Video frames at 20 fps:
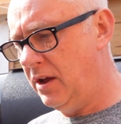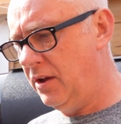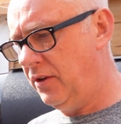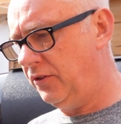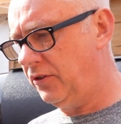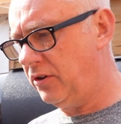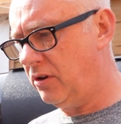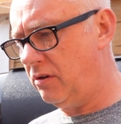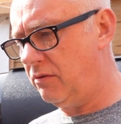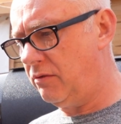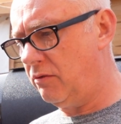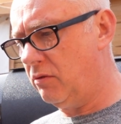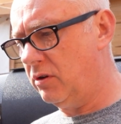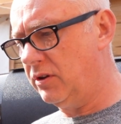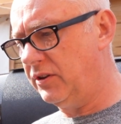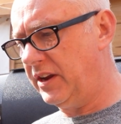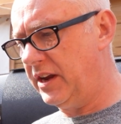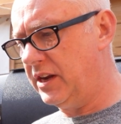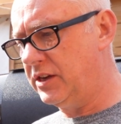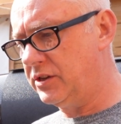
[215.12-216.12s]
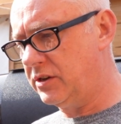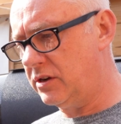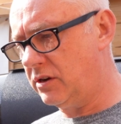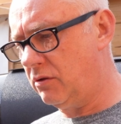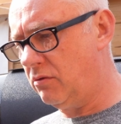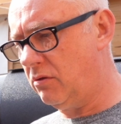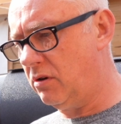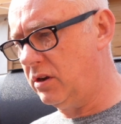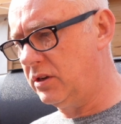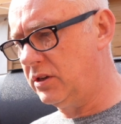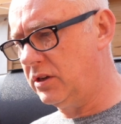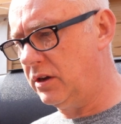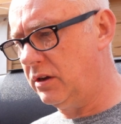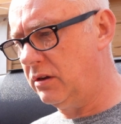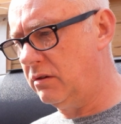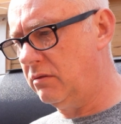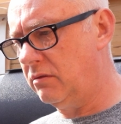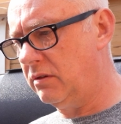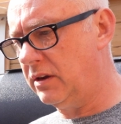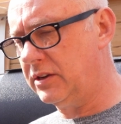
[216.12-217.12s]
So if you want 1.25",
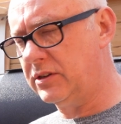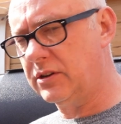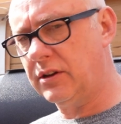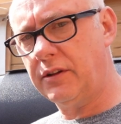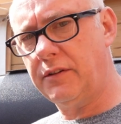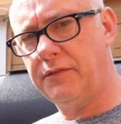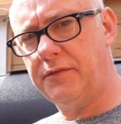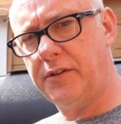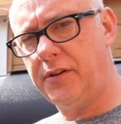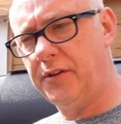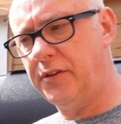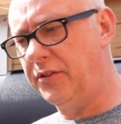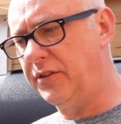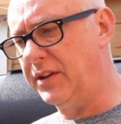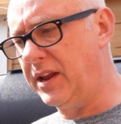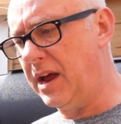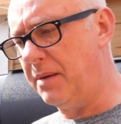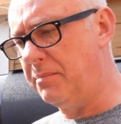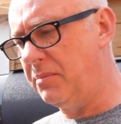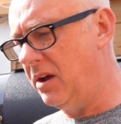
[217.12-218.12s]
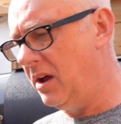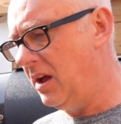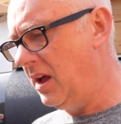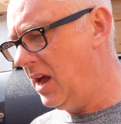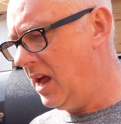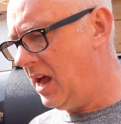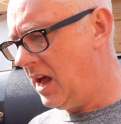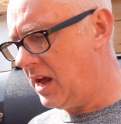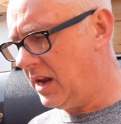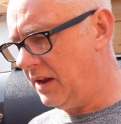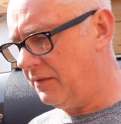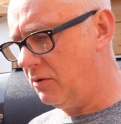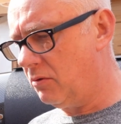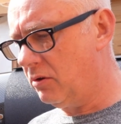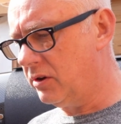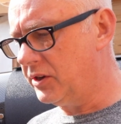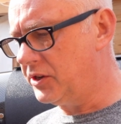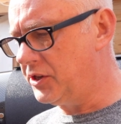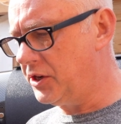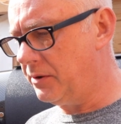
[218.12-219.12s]
it's on the first step, and if you
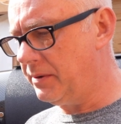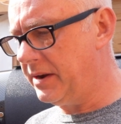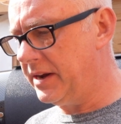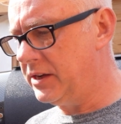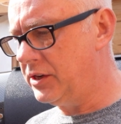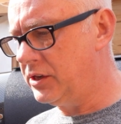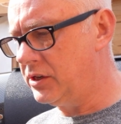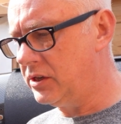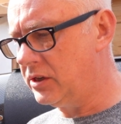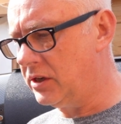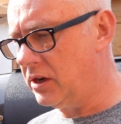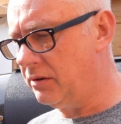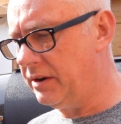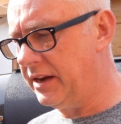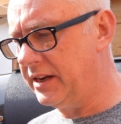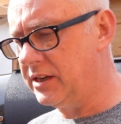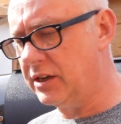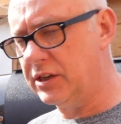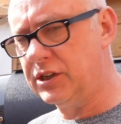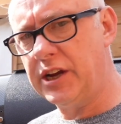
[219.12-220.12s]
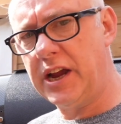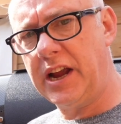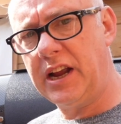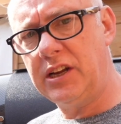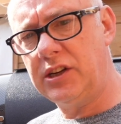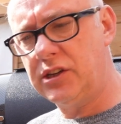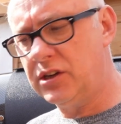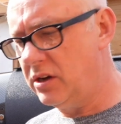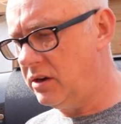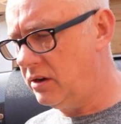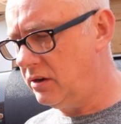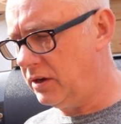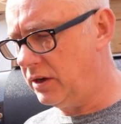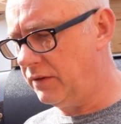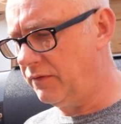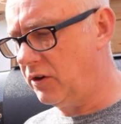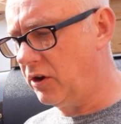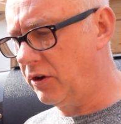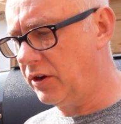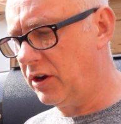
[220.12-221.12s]
want 2-inch, no need to change,
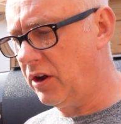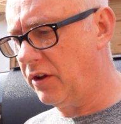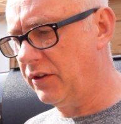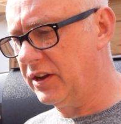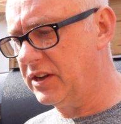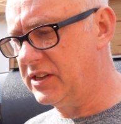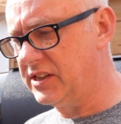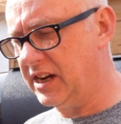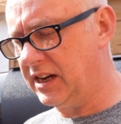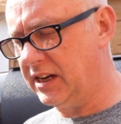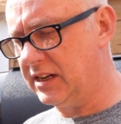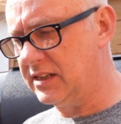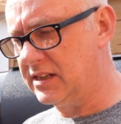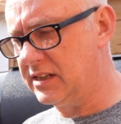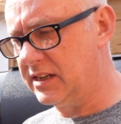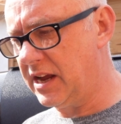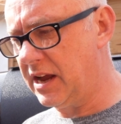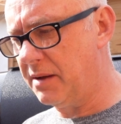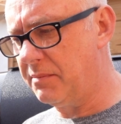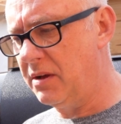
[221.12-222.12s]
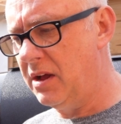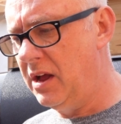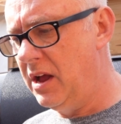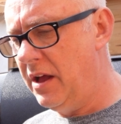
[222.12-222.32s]
you've got it on the second step.